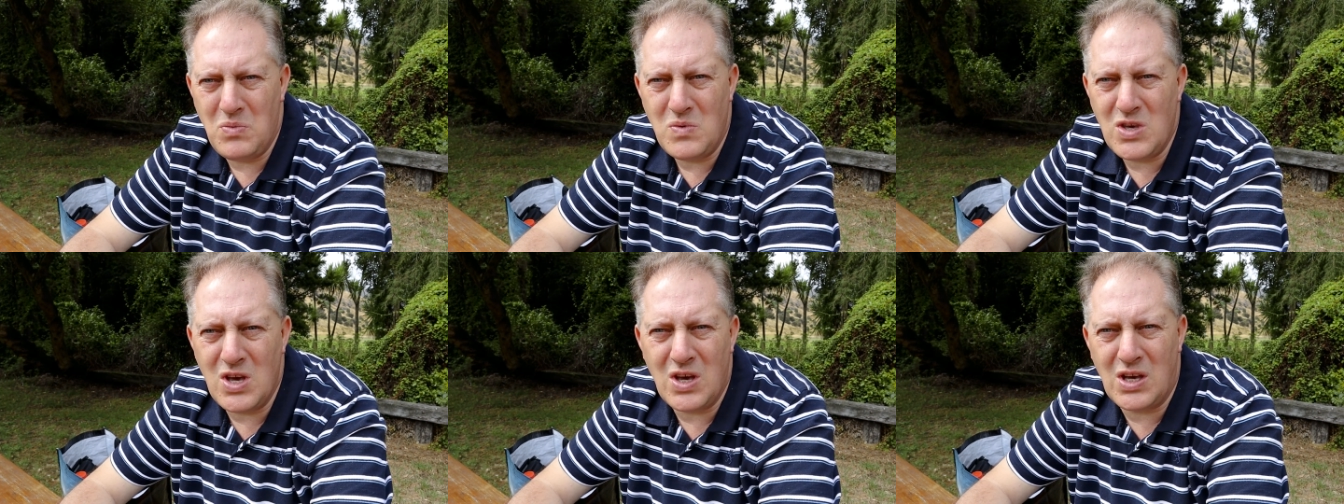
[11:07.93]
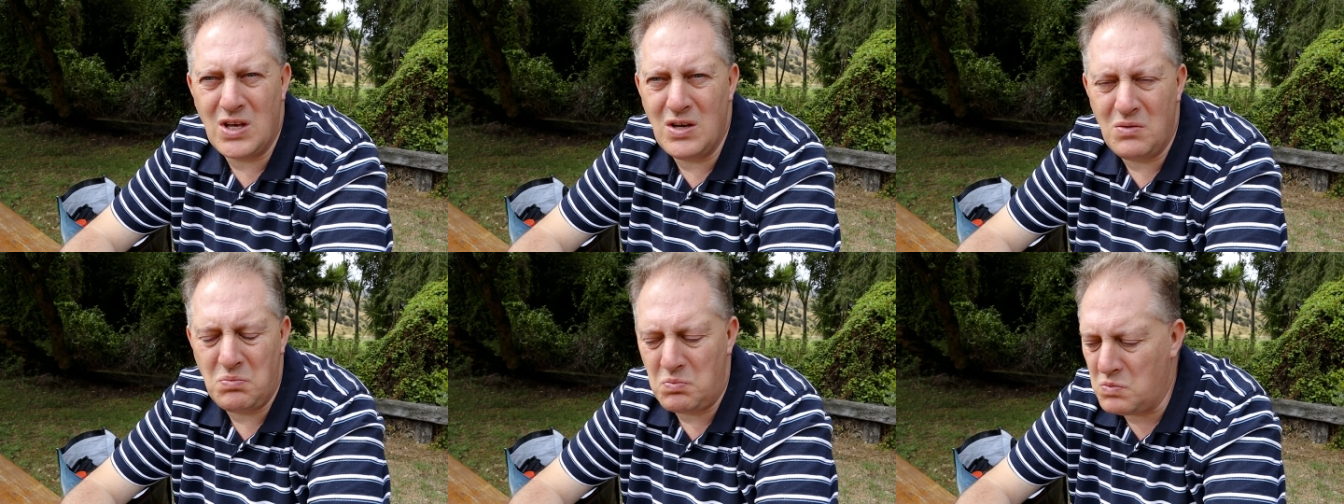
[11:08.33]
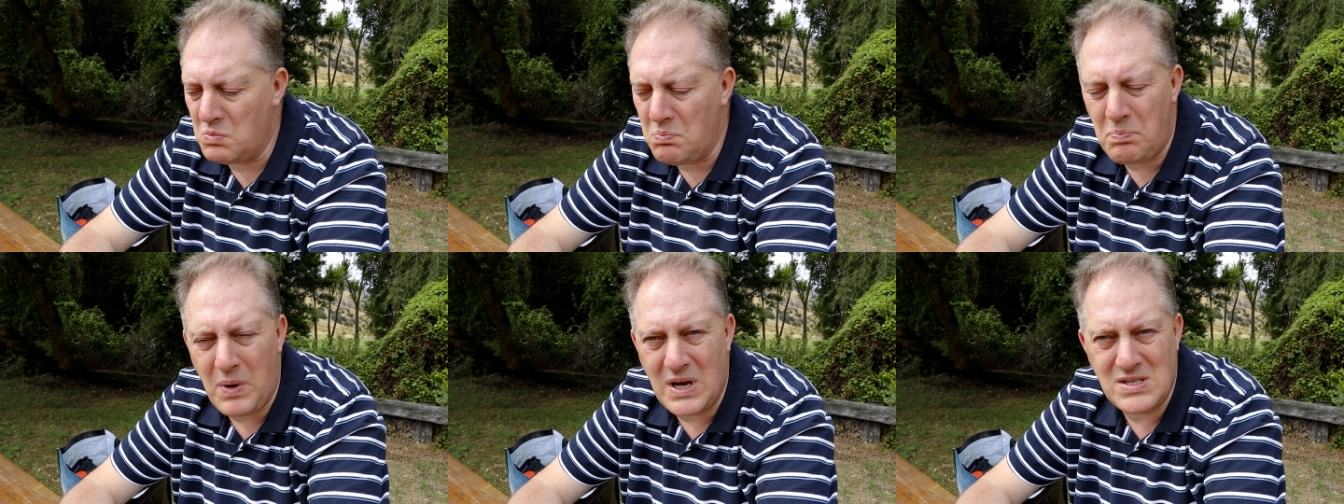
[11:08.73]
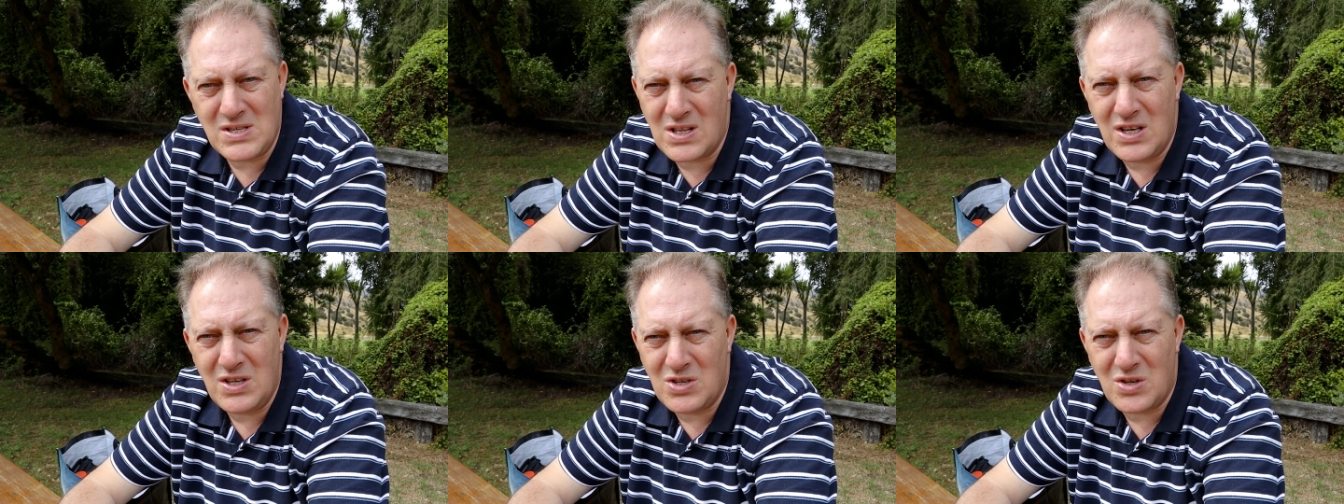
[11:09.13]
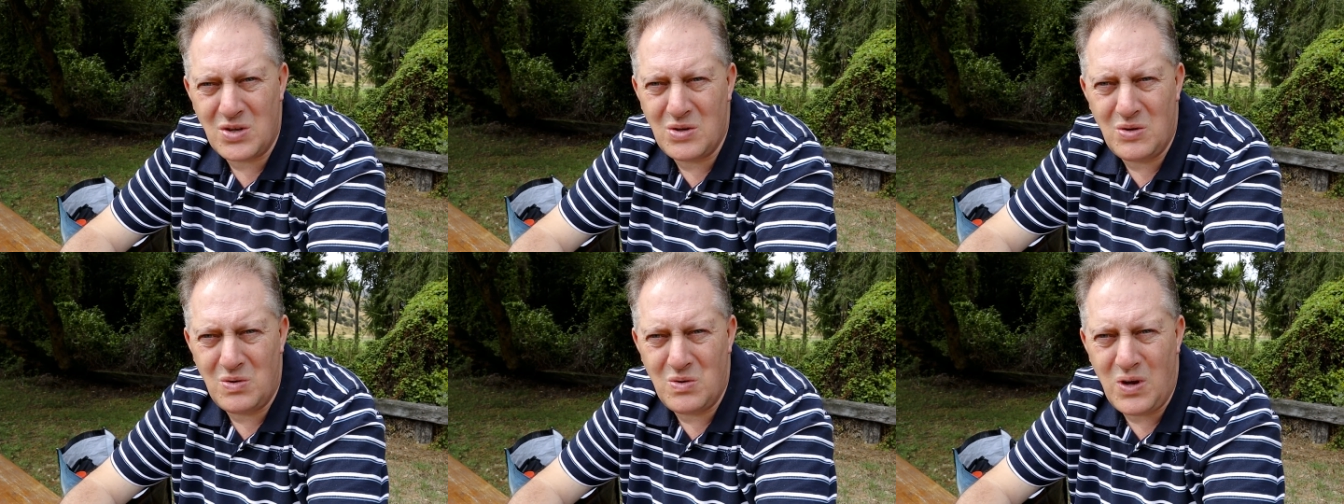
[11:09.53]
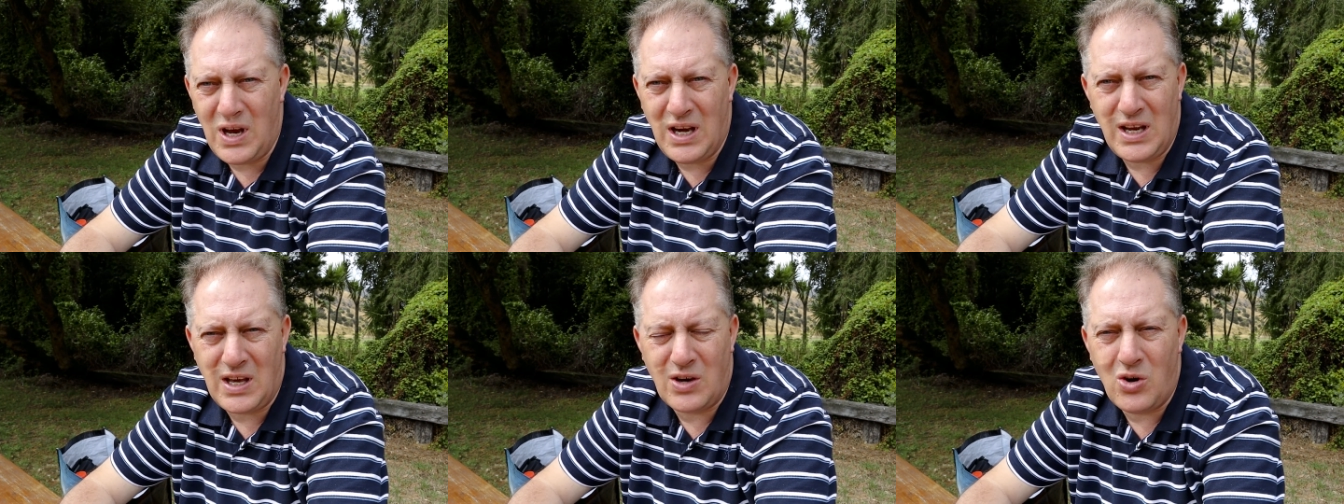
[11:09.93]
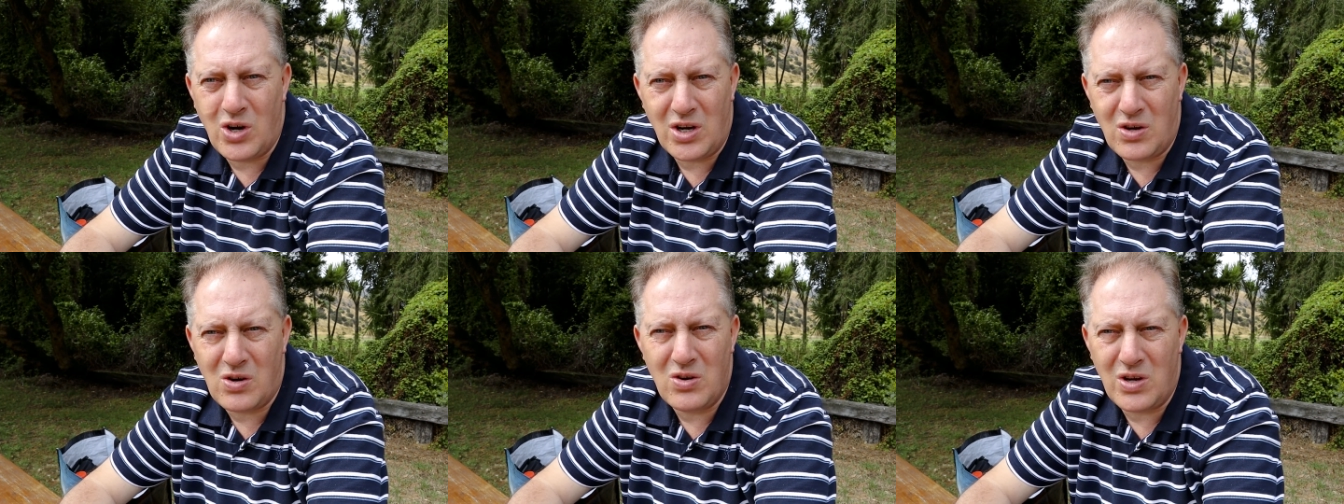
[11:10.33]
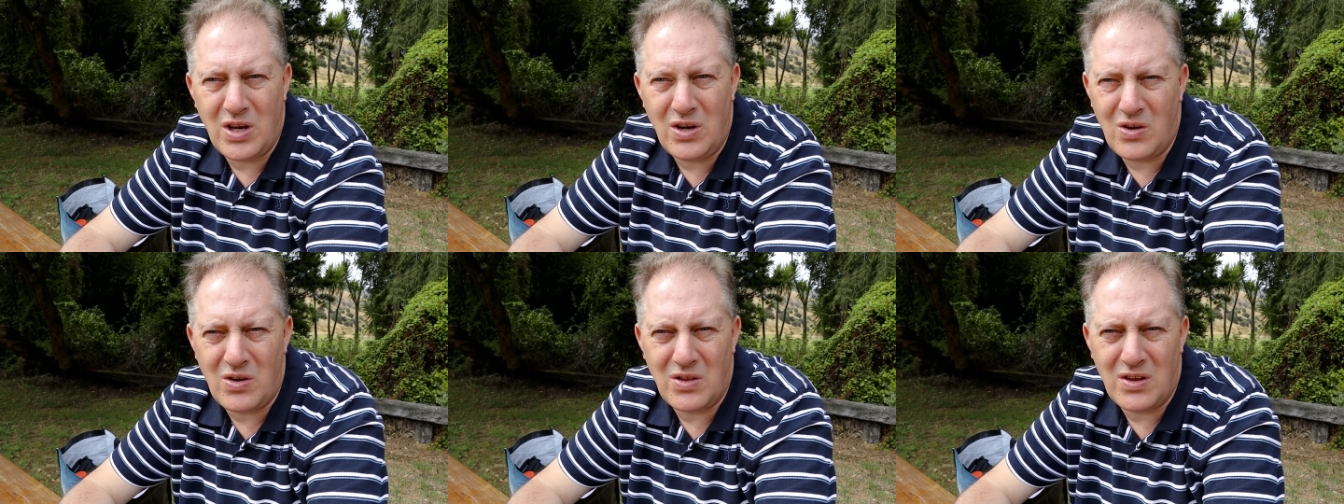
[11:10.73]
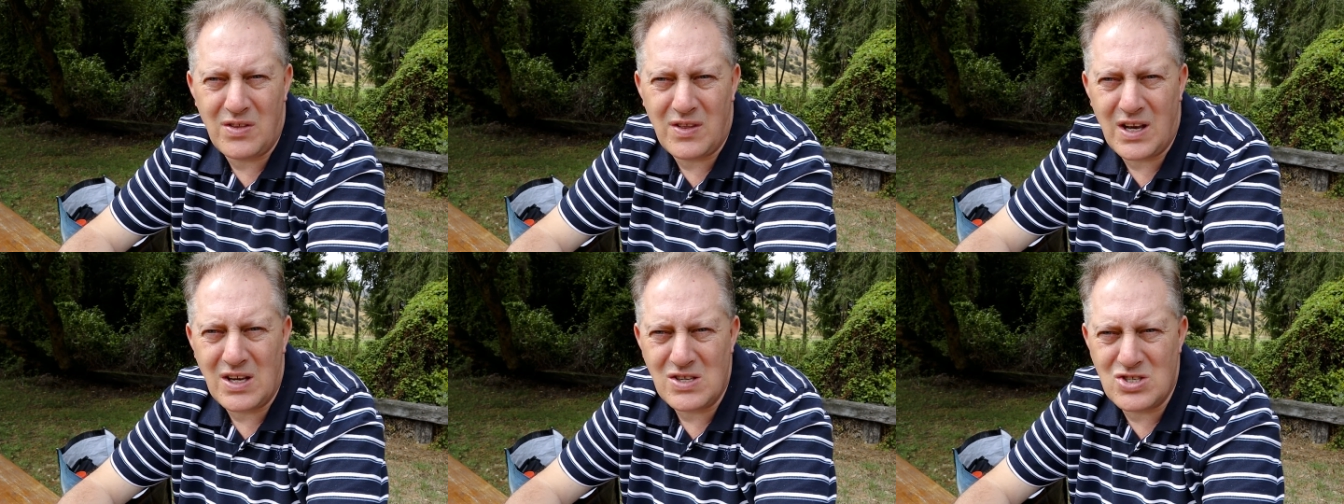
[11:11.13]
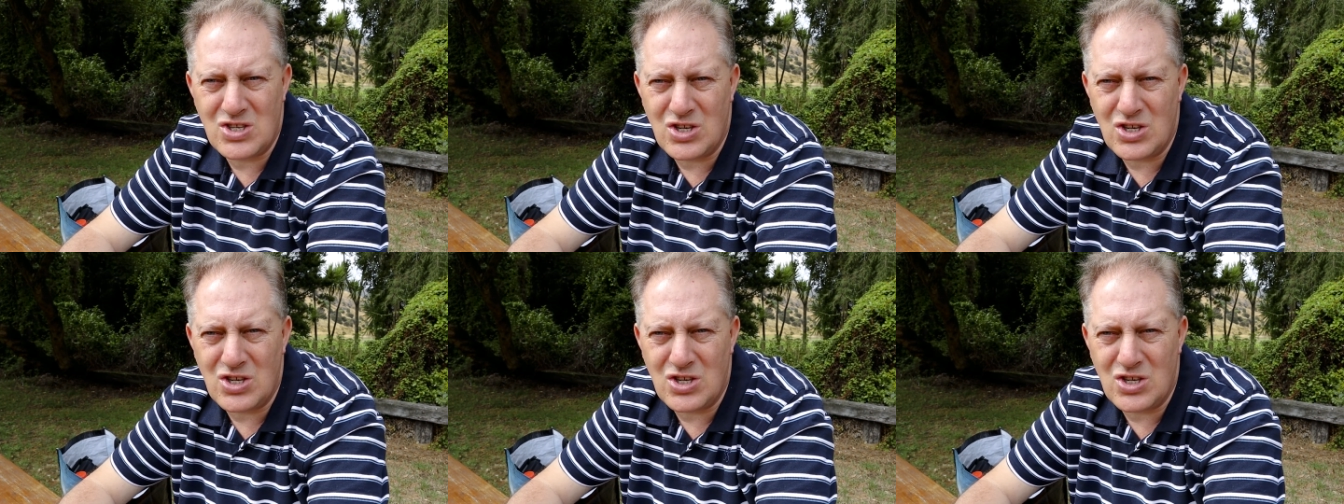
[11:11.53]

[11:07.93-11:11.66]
you can basically do any kind of cooking on the things.